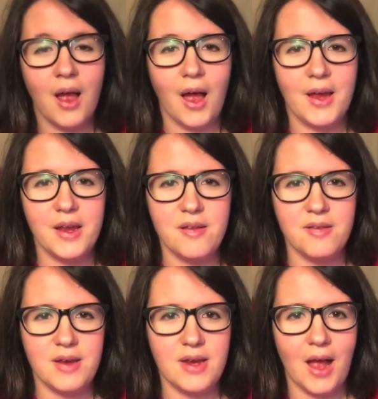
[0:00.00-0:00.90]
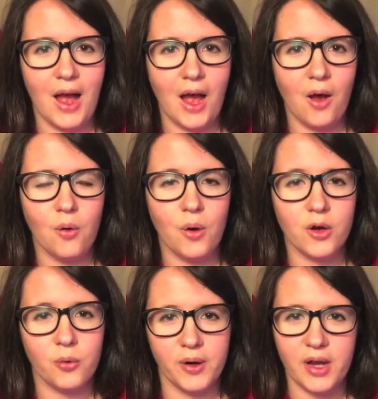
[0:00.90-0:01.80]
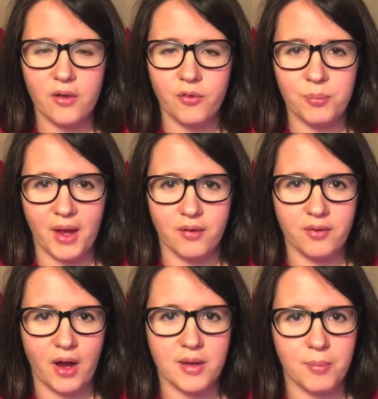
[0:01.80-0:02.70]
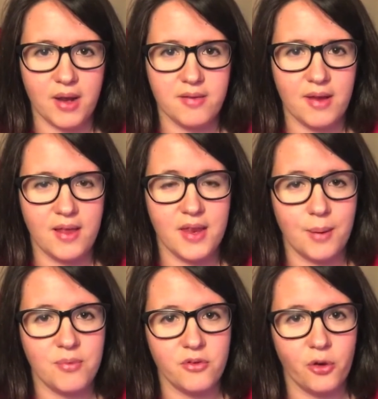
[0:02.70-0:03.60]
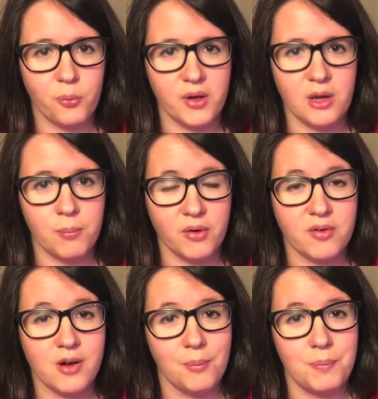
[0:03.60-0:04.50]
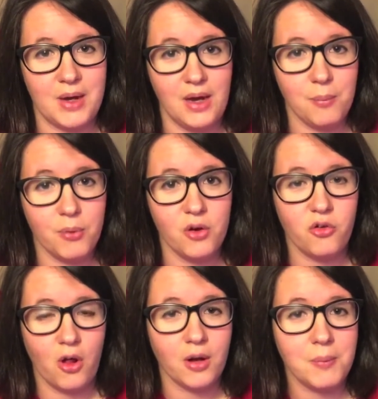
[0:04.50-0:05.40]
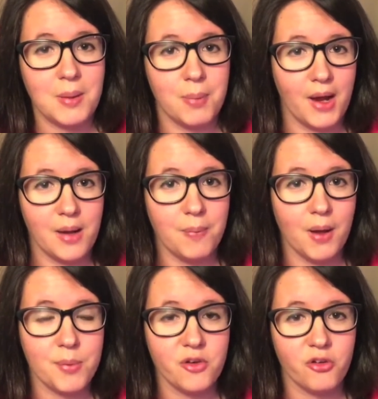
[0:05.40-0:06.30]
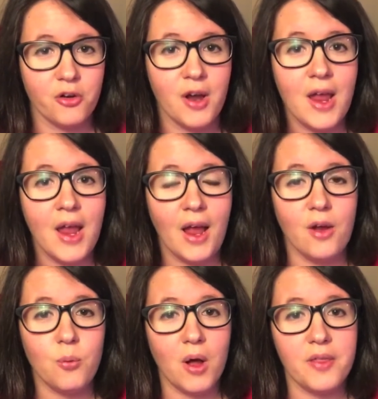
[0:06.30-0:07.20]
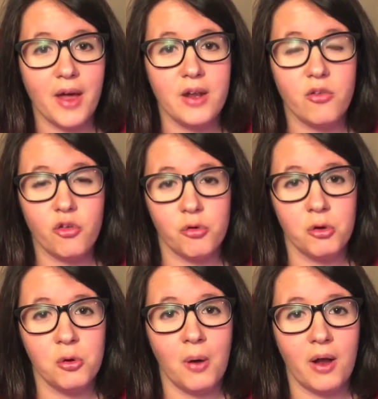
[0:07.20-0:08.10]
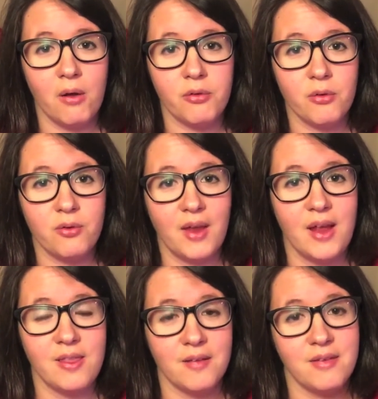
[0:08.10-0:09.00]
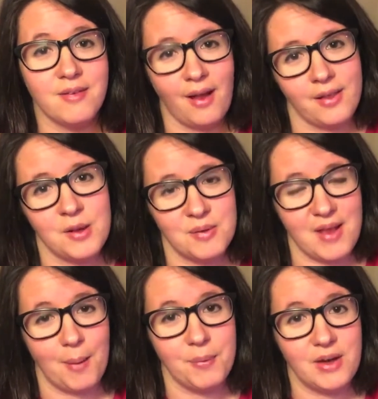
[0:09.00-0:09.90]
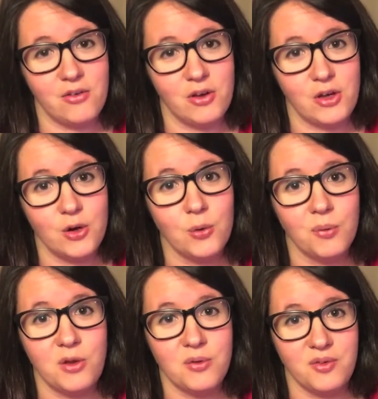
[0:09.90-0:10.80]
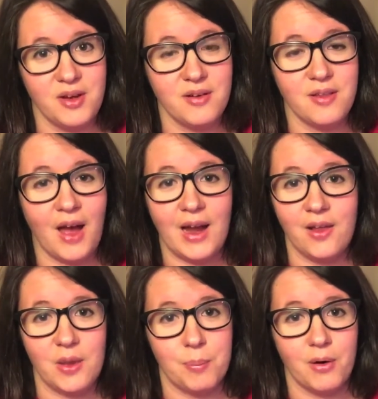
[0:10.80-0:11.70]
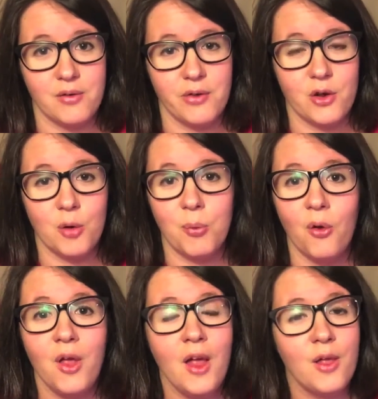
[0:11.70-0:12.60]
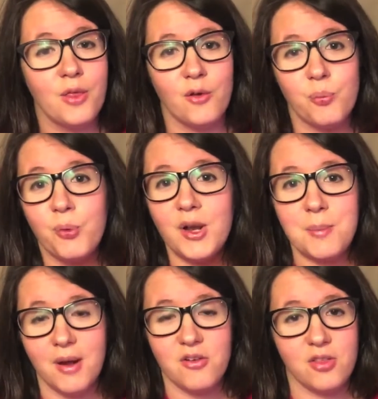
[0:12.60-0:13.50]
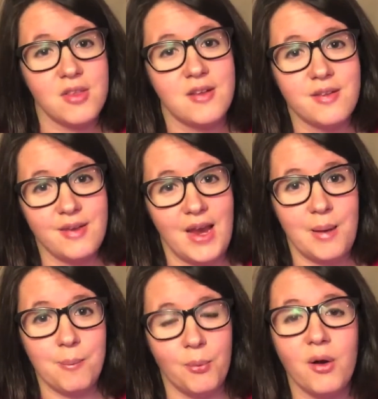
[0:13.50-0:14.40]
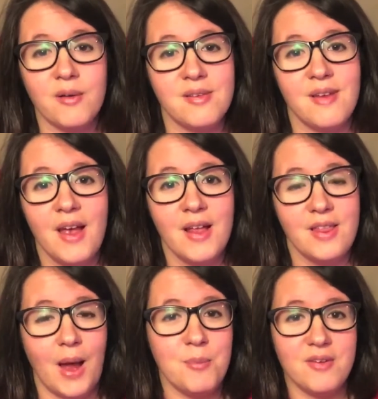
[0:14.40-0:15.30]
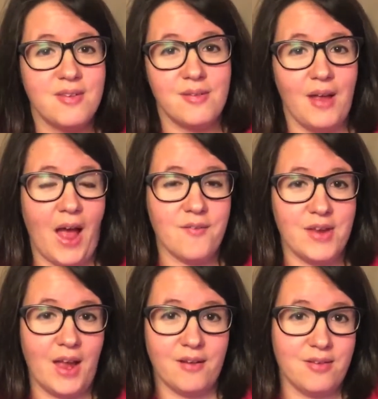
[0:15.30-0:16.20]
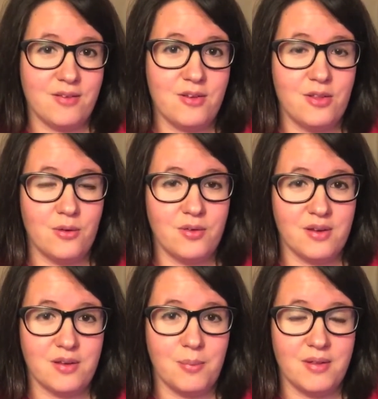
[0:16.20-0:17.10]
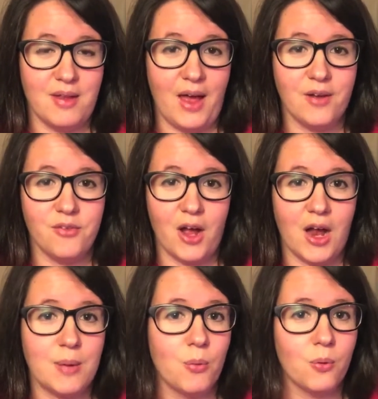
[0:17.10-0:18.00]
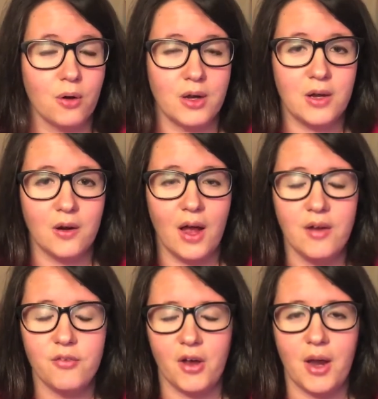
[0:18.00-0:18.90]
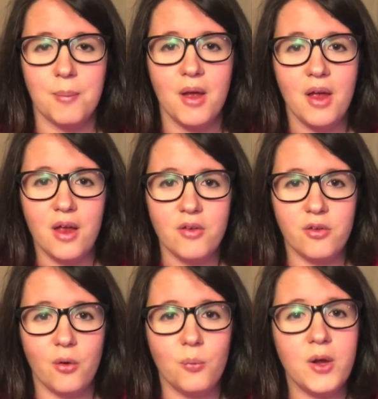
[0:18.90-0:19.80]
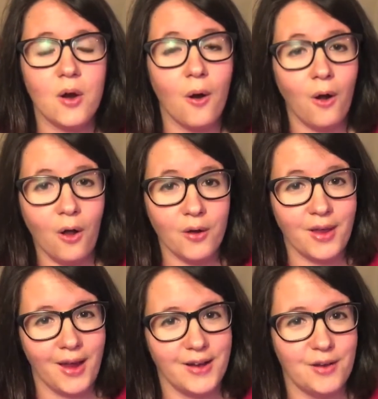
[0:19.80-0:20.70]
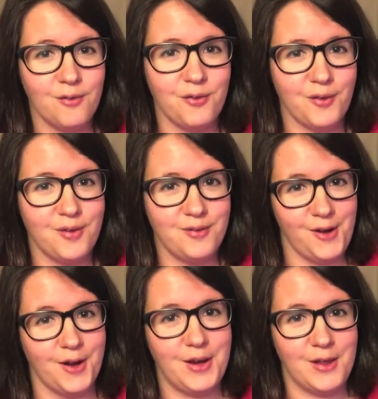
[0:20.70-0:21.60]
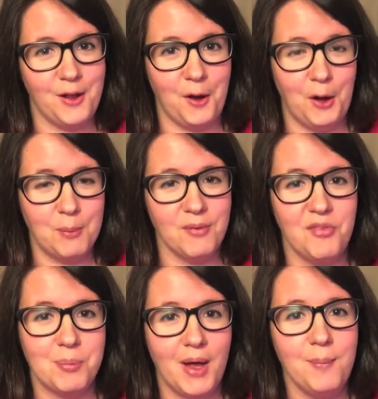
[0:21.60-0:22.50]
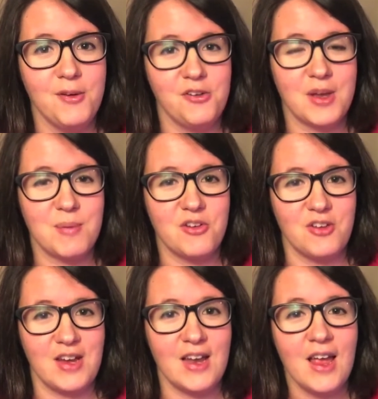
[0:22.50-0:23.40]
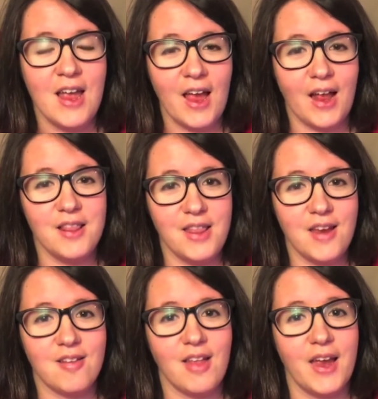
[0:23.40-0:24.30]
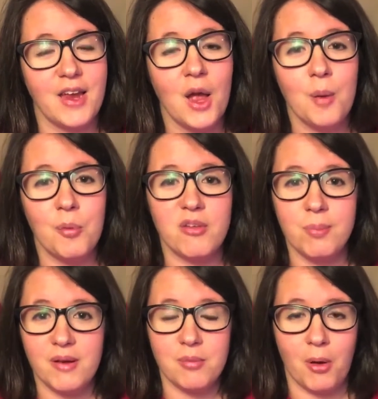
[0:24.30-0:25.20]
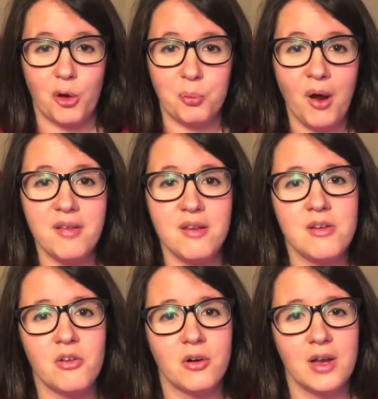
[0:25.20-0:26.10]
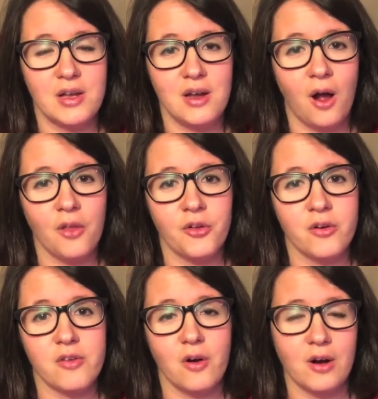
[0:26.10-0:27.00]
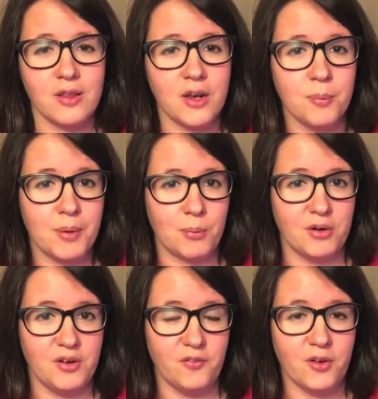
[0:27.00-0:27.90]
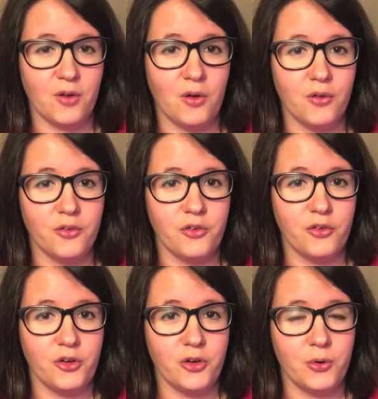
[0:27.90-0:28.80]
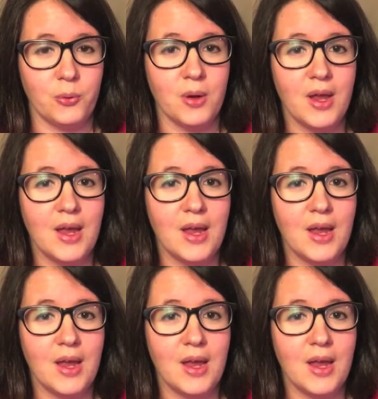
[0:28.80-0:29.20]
I can see how a critic from the outside might say that I'm still reading books that are being pushed on me by a publisher, and while that is true, I also say that's exactly what's happening to you when you stand in the aisle at Barnes & Noble. There's pretty much the same books. I'm just having access to those 6 months ahead of time or a year ahead of time. So we are all kind of stuck in the arm of the publishing machine, and things like books by smaller presses or indie authors are a little bit more difficult to